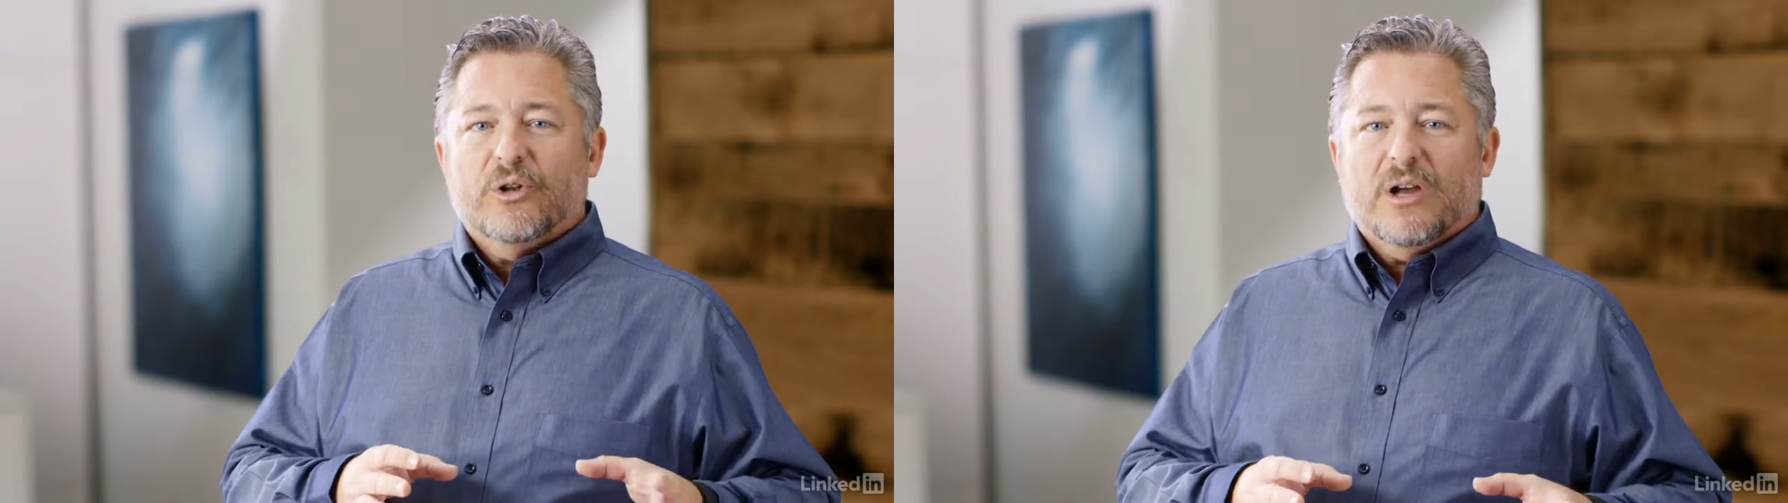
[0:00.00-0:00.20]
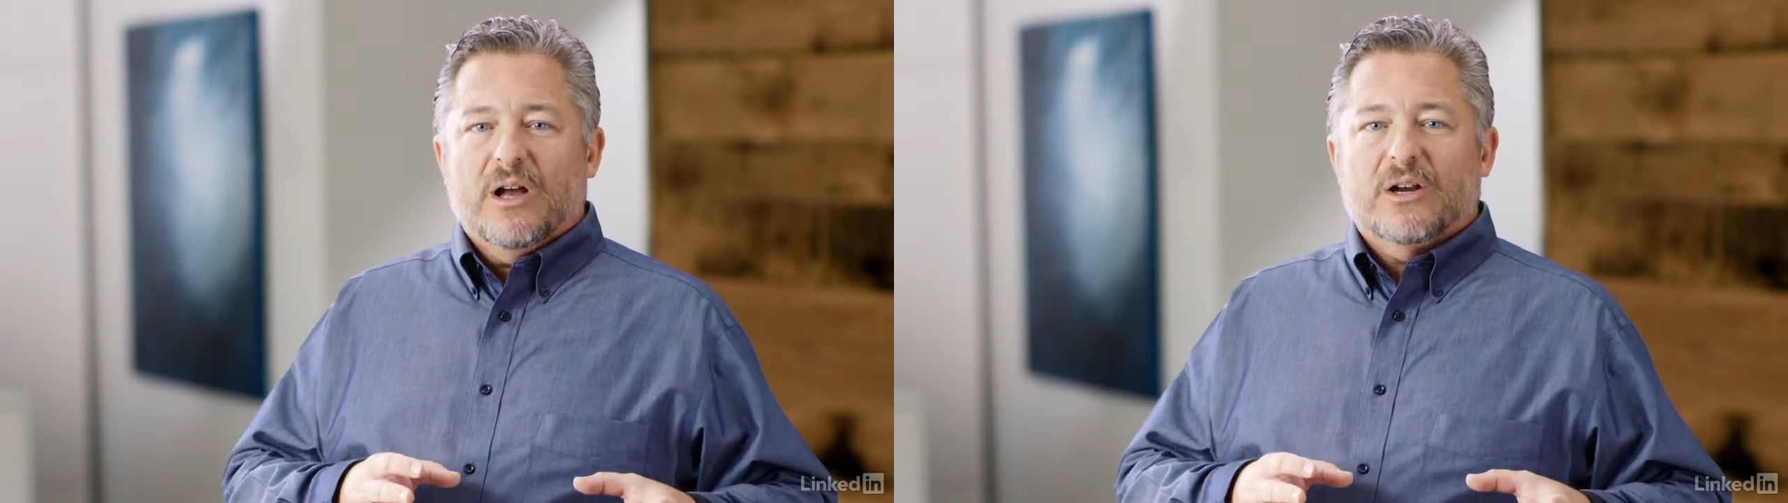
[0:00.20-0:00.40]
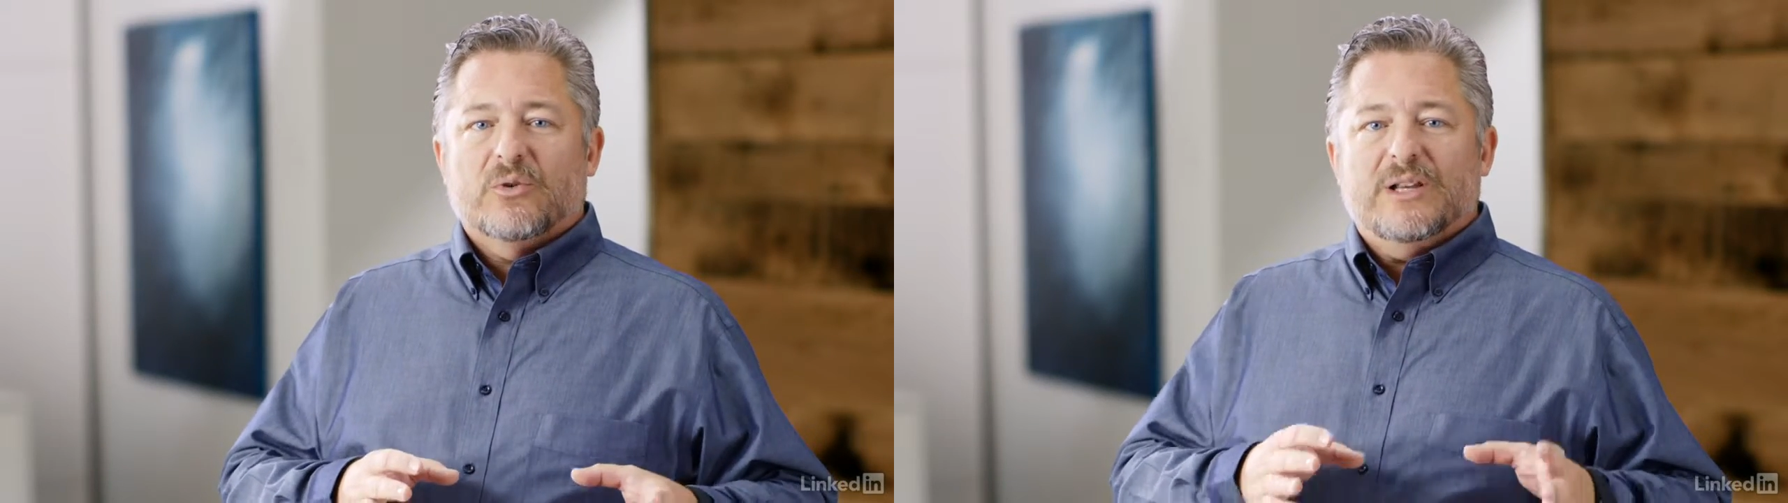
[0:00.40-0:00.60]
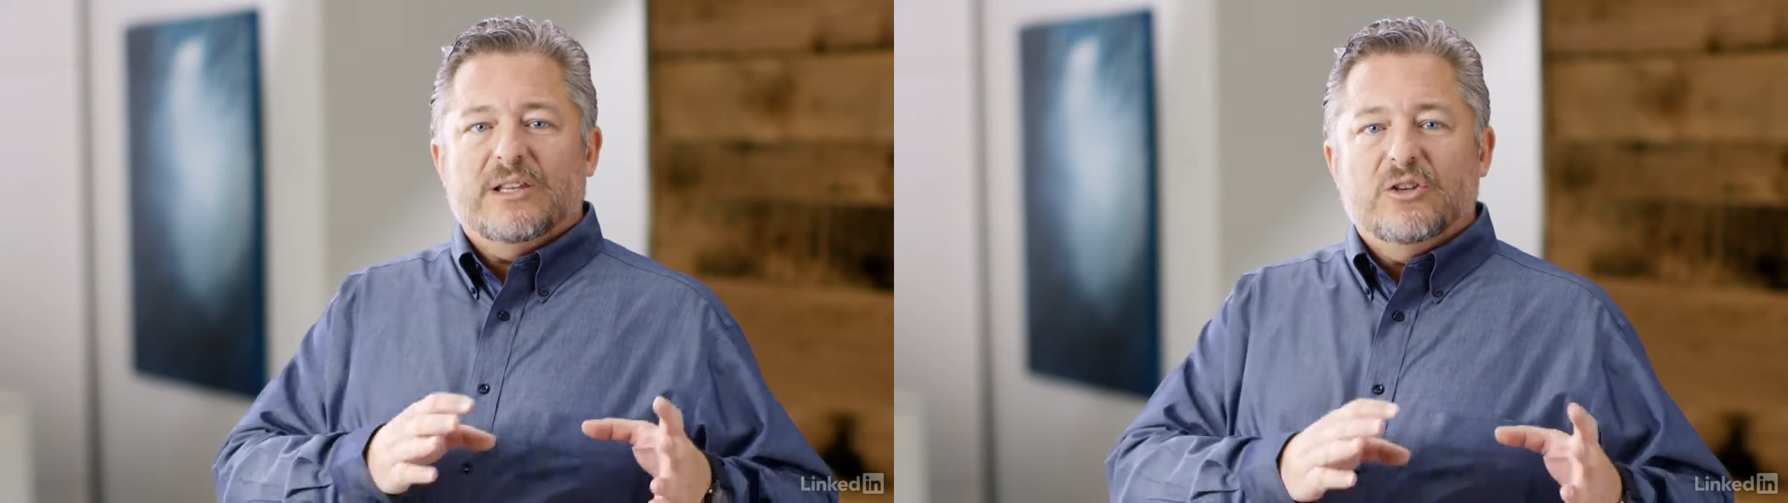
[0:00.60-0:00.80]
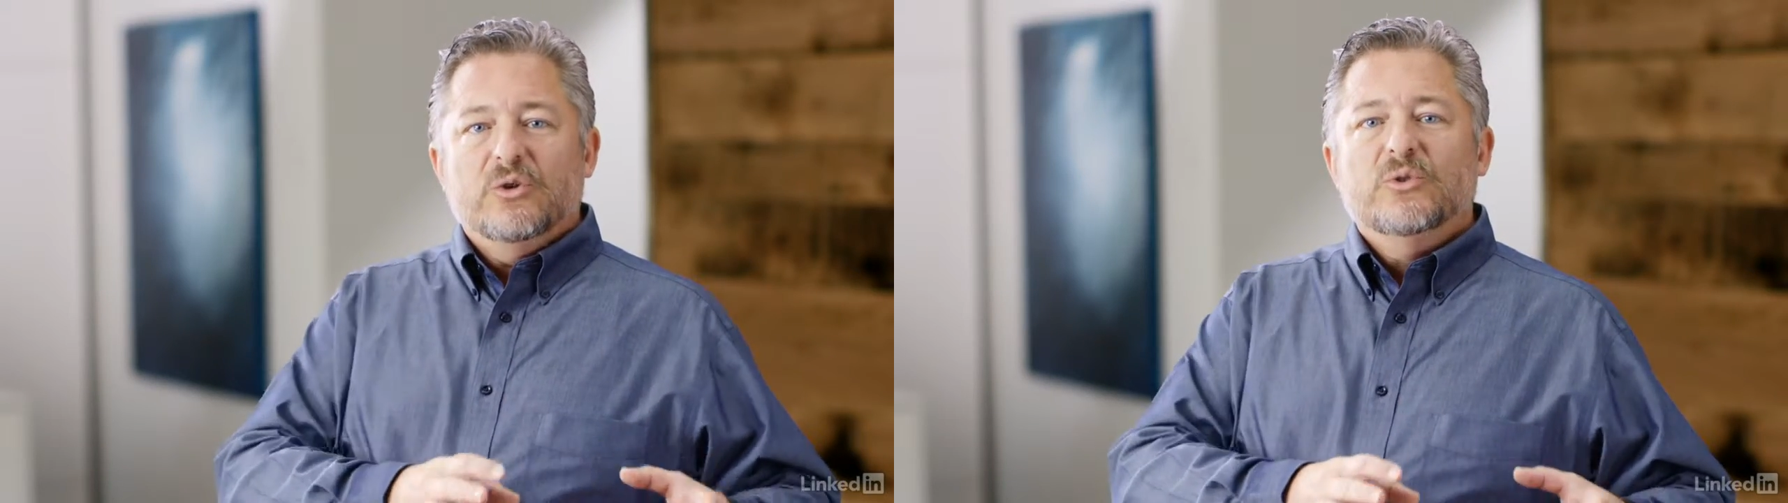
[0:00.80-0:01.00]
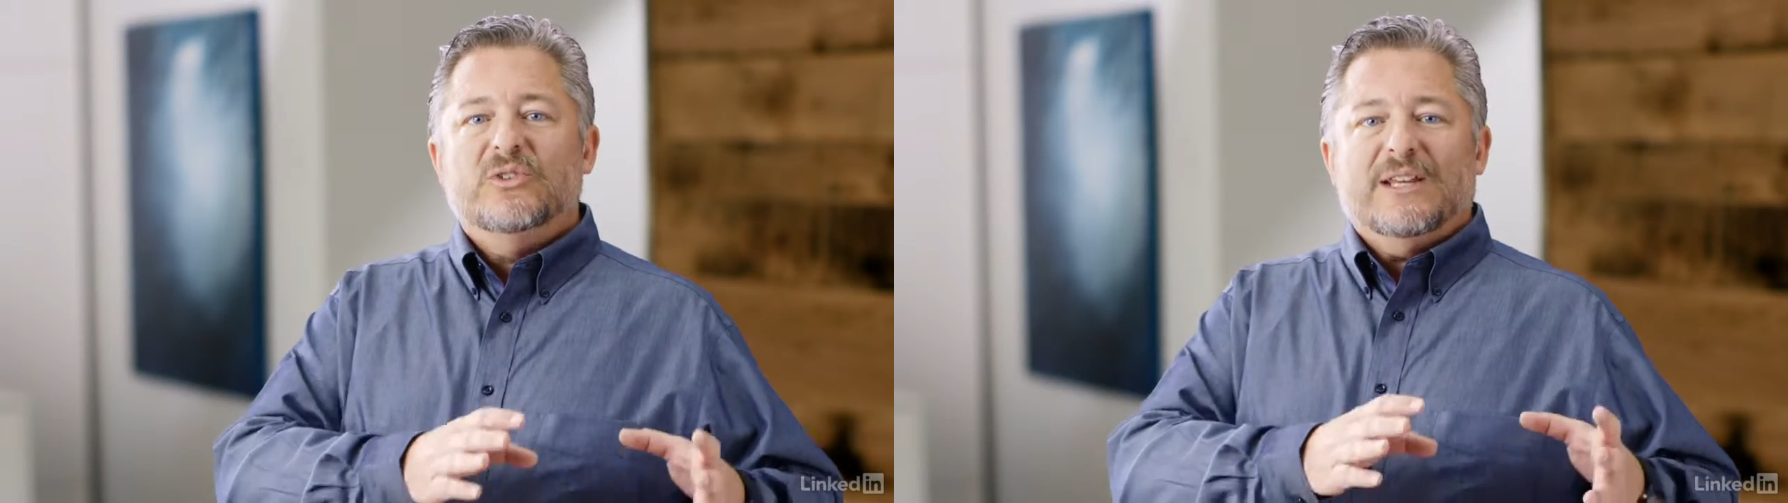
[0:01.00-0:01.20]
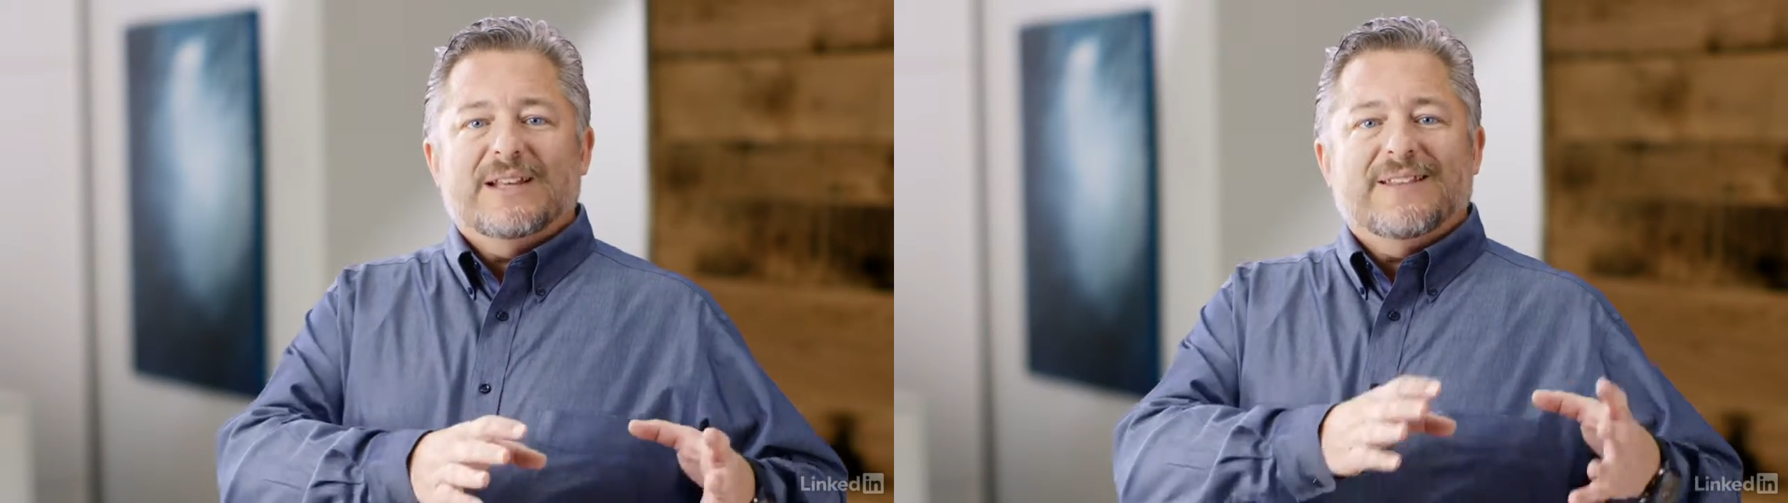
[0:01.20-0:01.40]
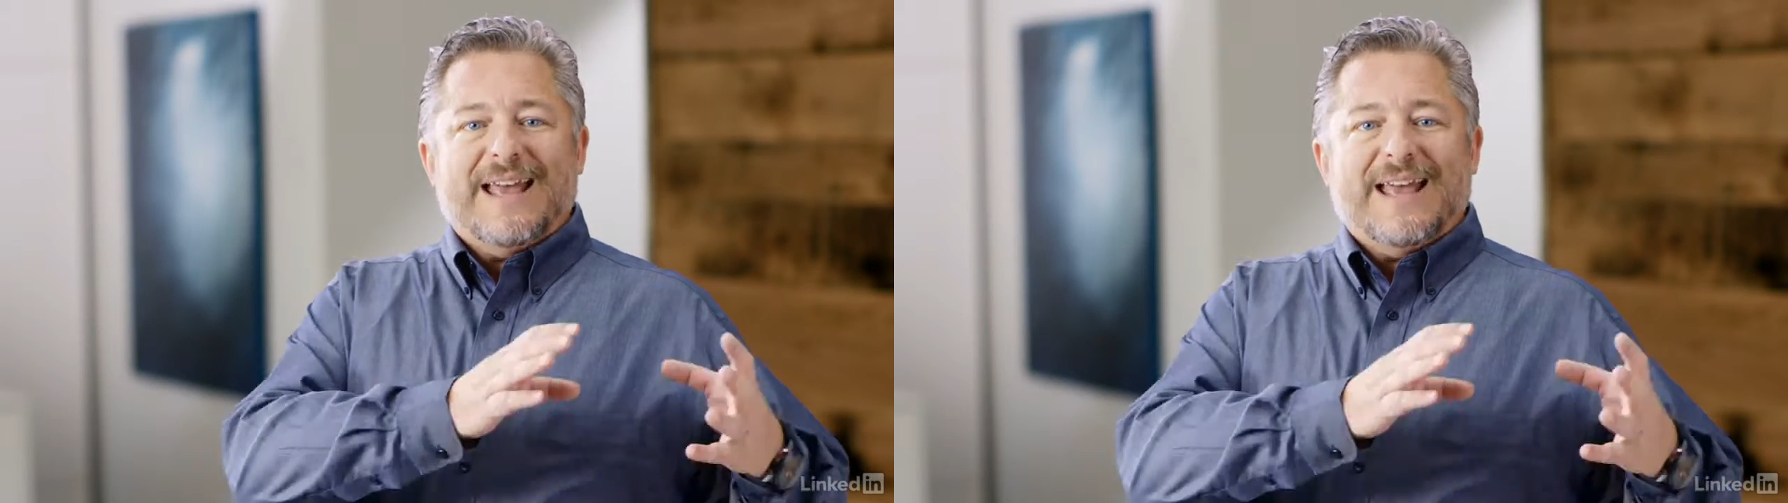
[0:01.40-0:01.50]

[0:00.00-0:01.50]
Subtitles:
to concrete using